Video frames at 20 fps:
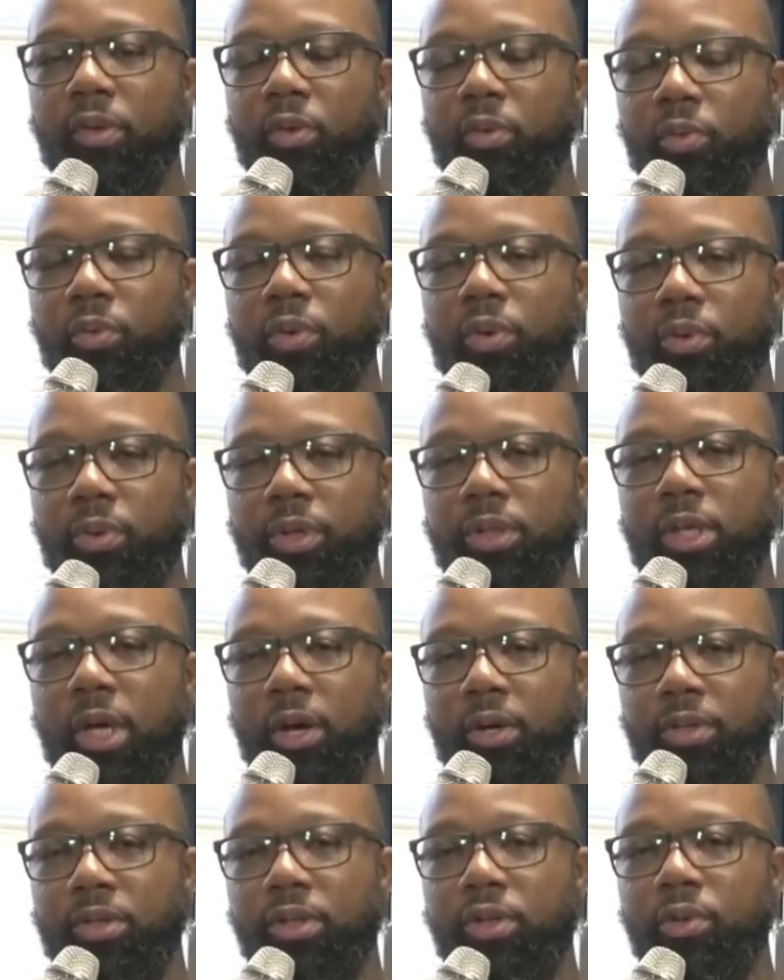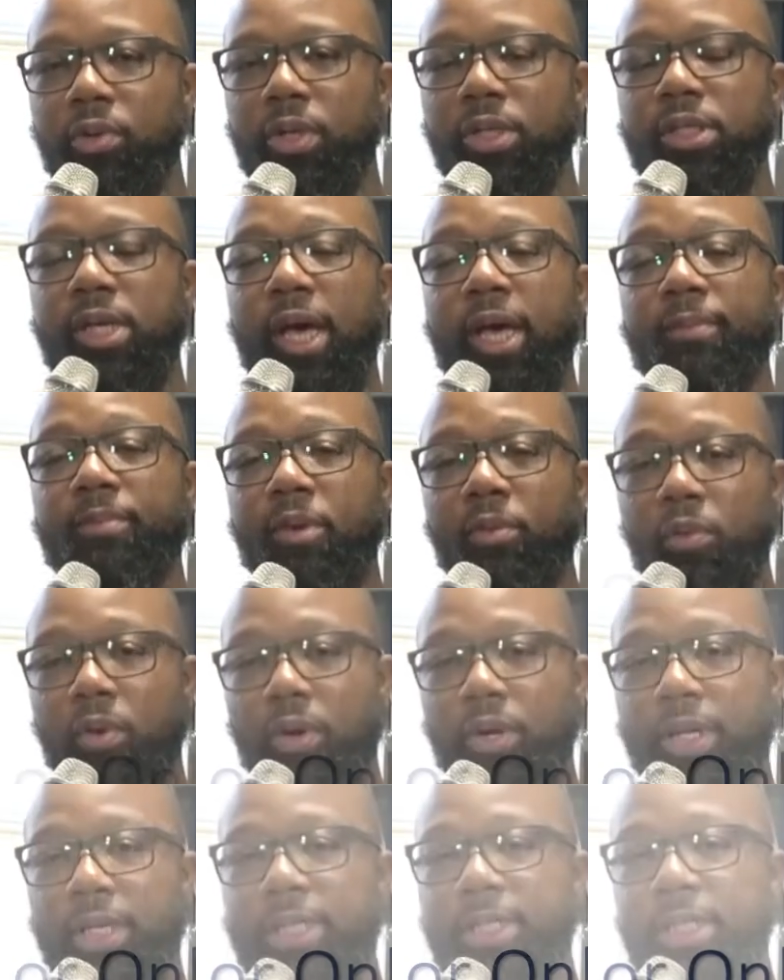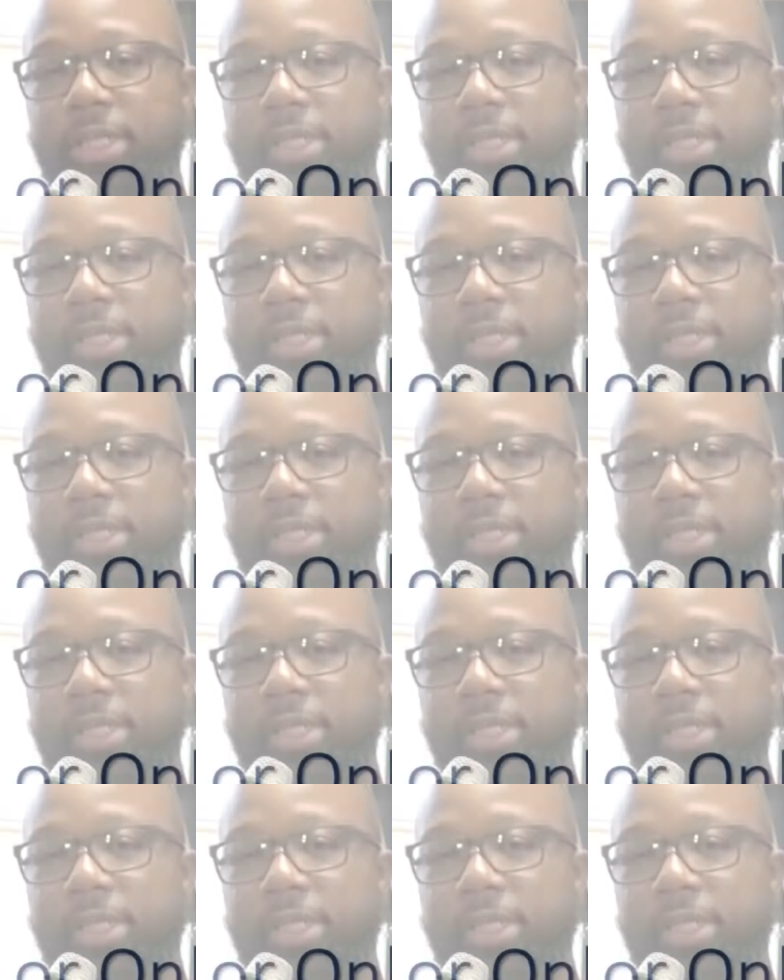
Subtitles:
we're talking, you could type the word in